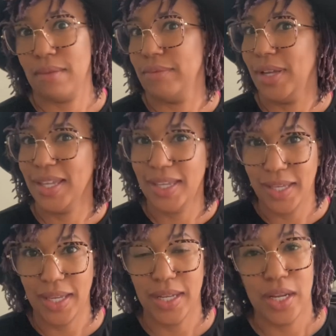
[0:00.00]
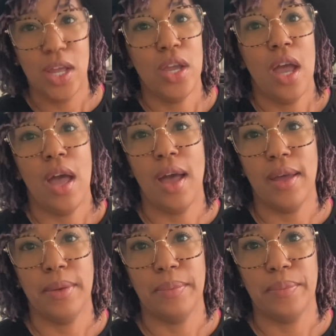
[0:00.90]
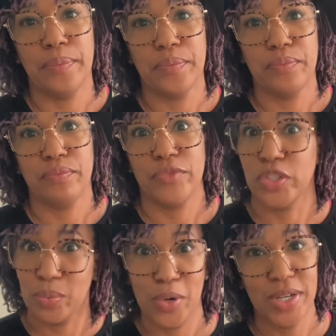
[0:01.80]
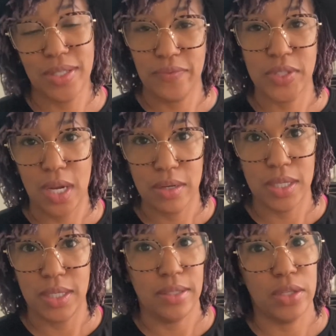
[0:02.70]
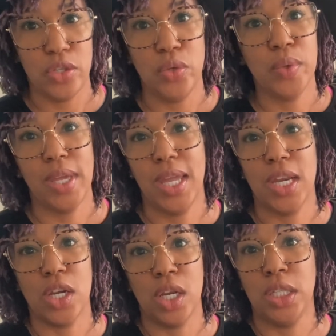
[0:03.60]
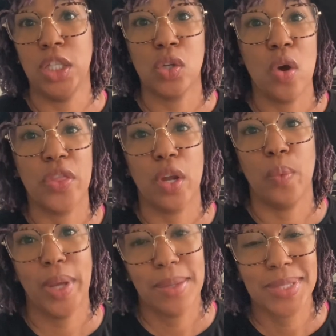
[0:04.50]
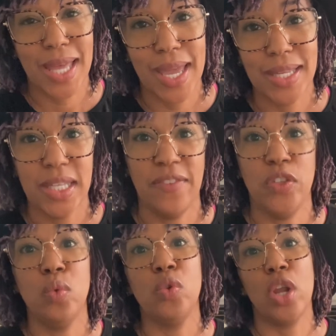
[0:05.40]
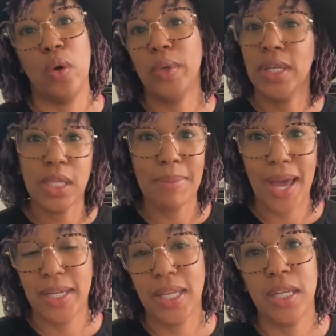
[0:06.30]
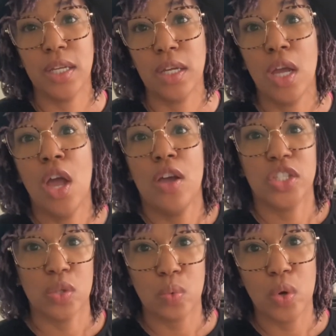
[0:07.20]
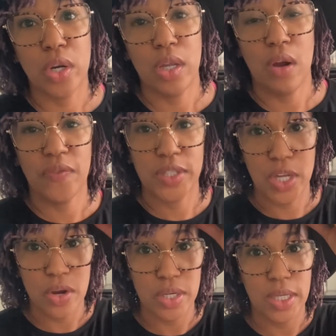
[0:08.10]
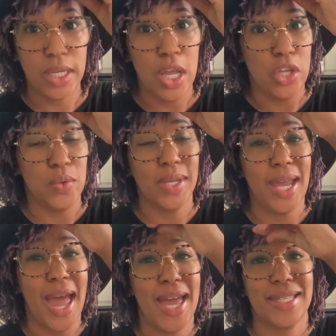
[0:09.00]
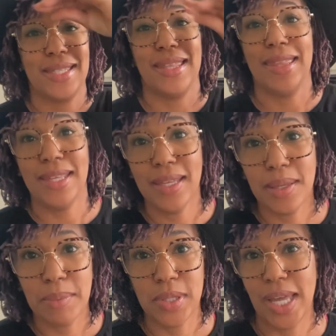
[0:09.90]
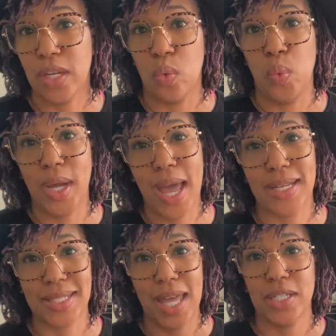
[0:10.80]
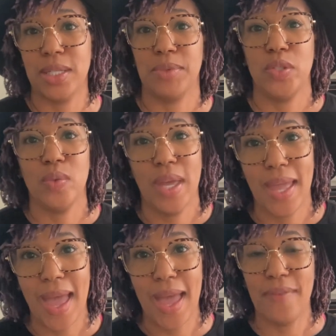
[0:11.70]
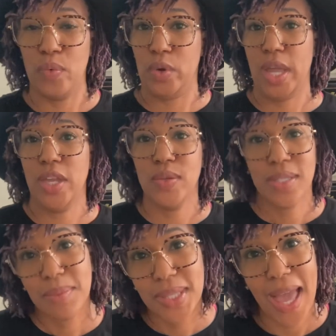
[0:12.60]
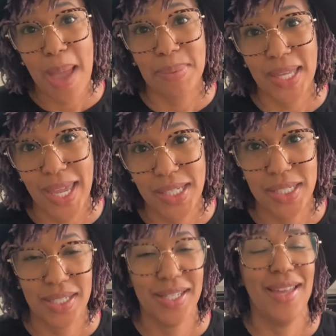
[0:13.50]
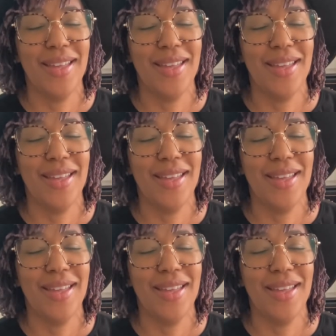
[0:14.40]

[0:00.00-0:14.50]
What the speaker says: Again, sororities and fraternities, you can look on their website. If you know anybody in a sorority or fraternity, you can ask them, like, what kind of scholarships do they have? Can you send me the application?